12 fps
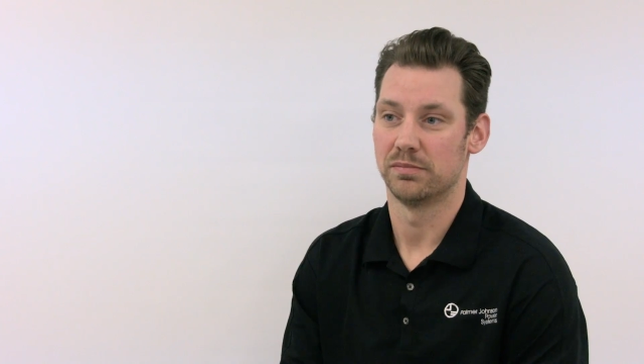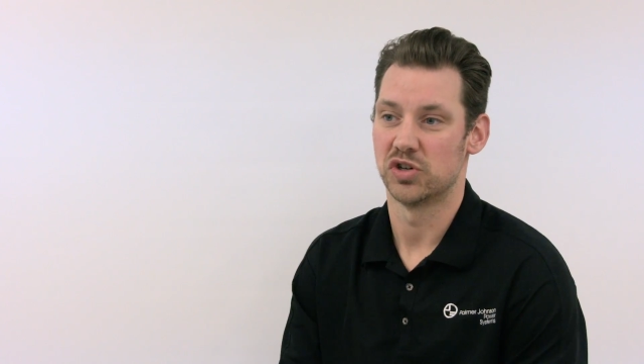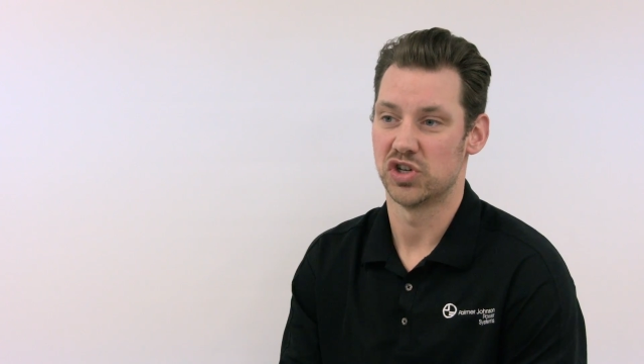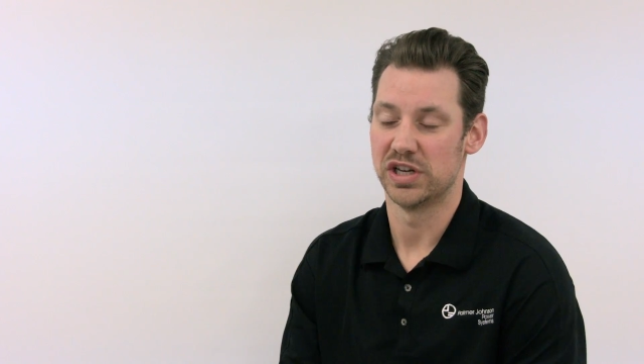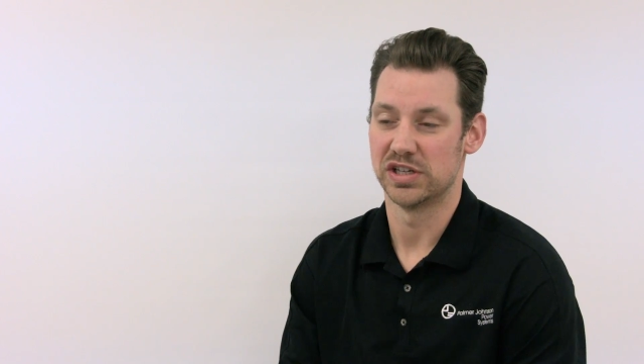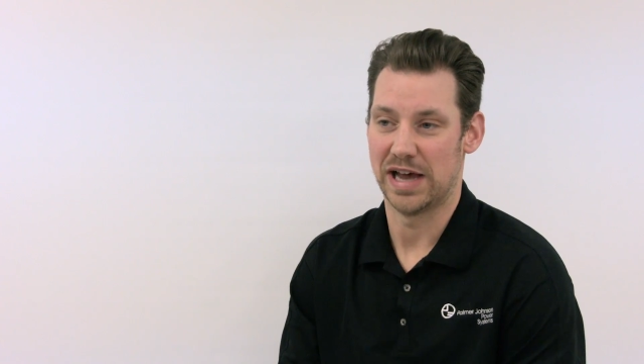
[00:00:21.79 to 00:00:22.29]

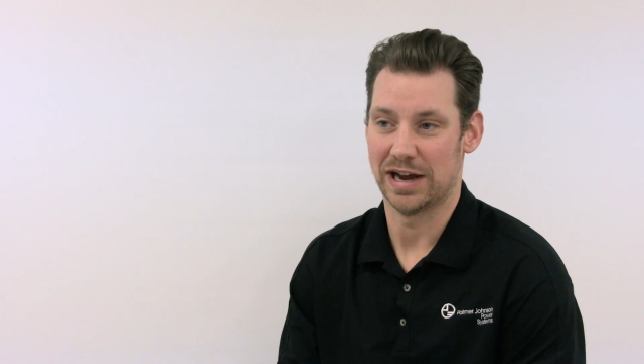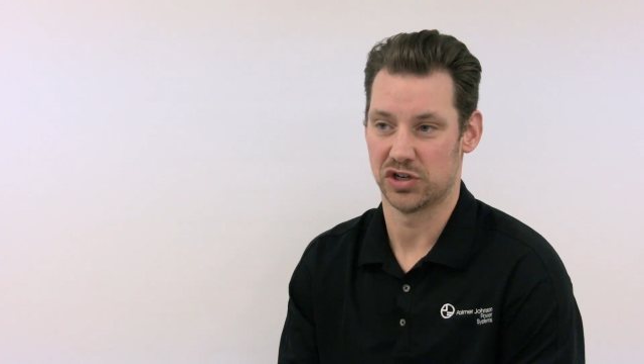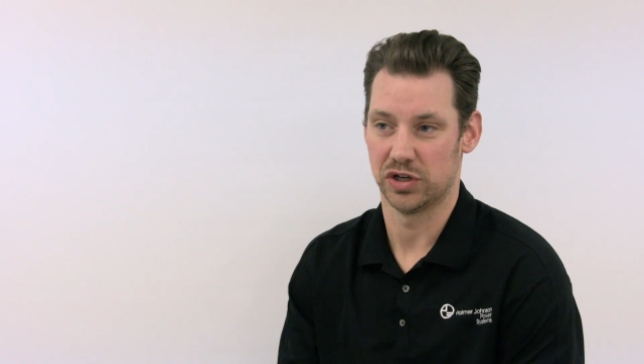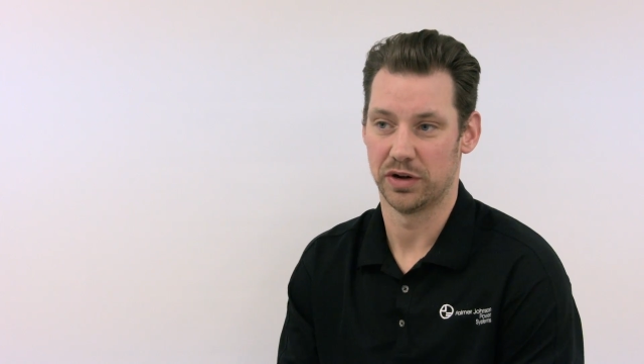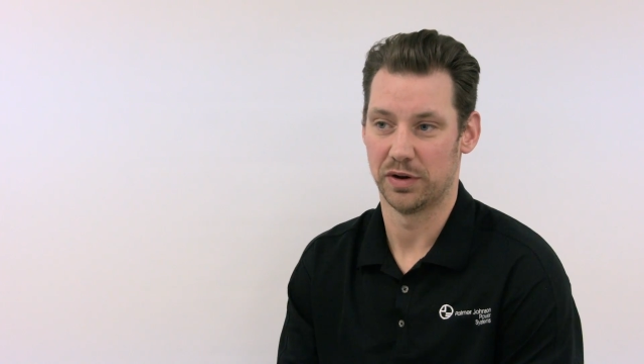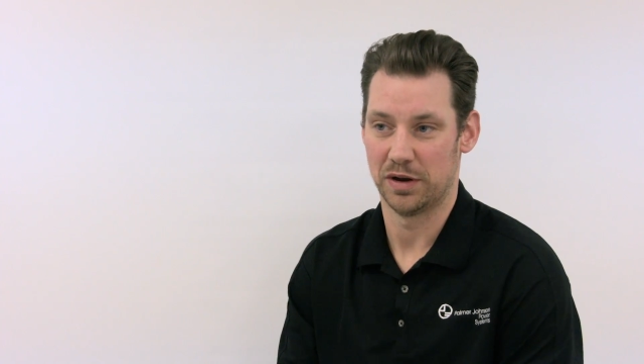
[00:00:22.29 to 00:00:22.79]
machine's
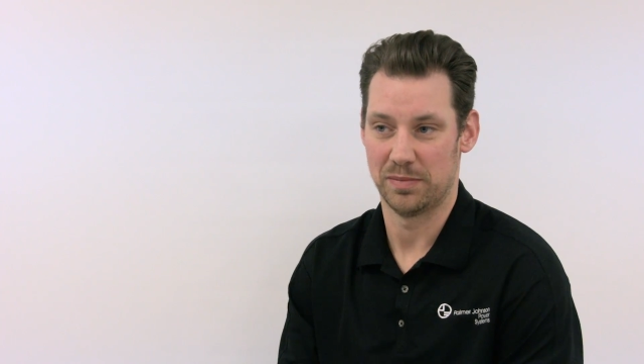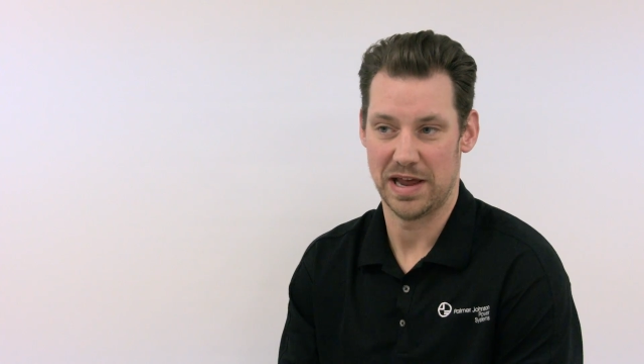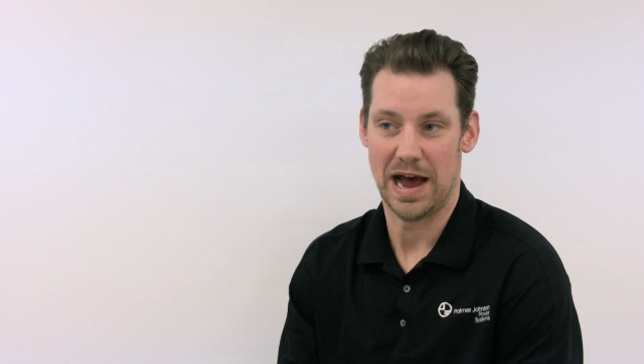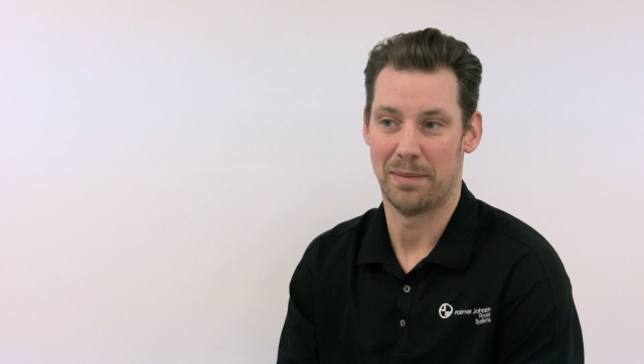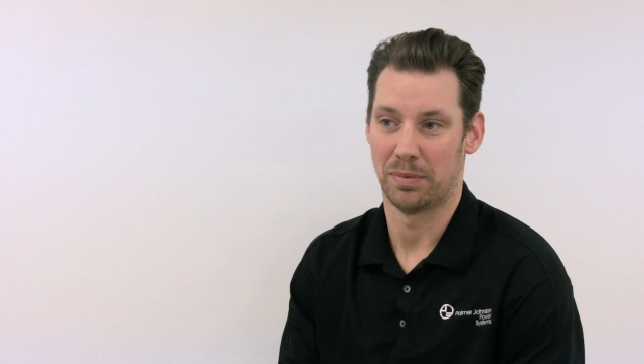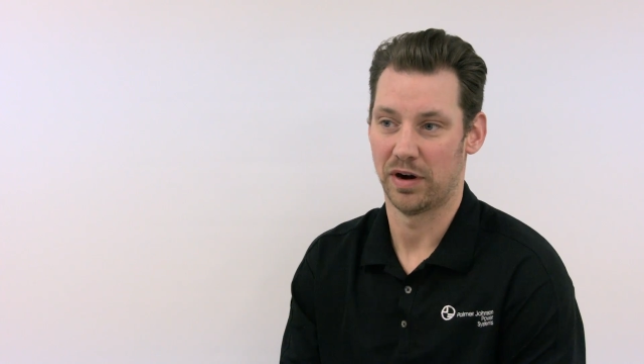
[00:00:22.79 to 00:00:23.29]
actually going to be
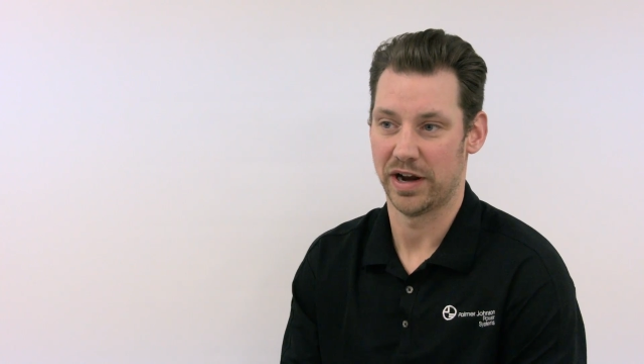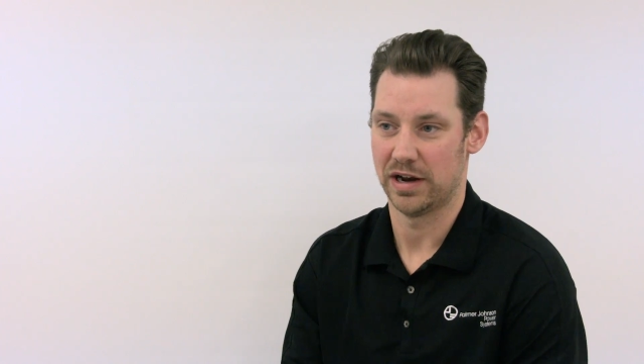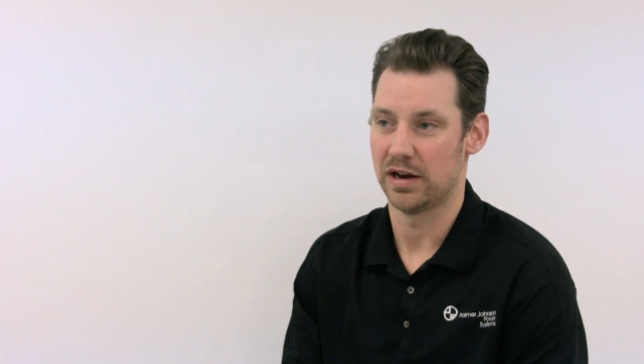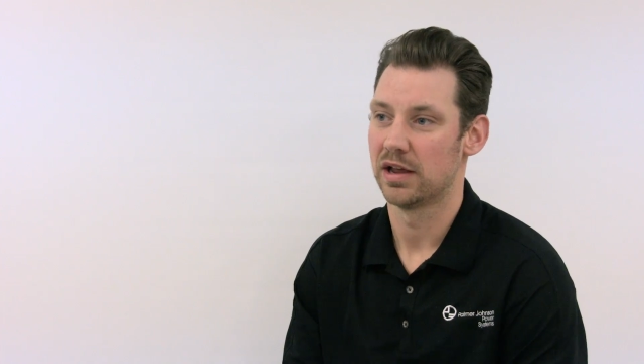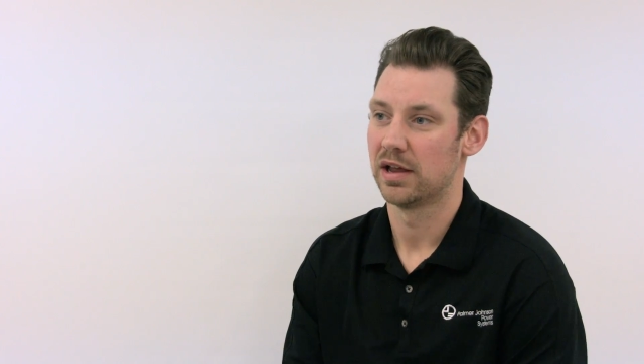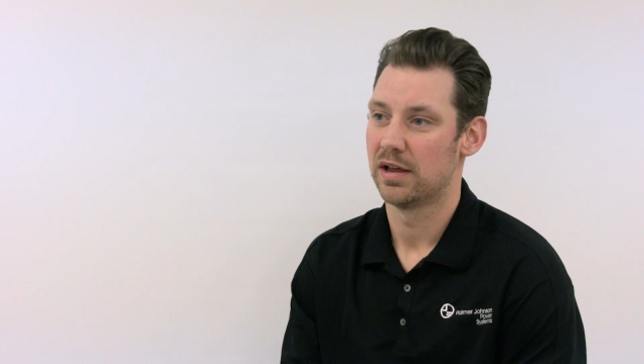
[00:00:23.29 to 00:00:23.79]
operated,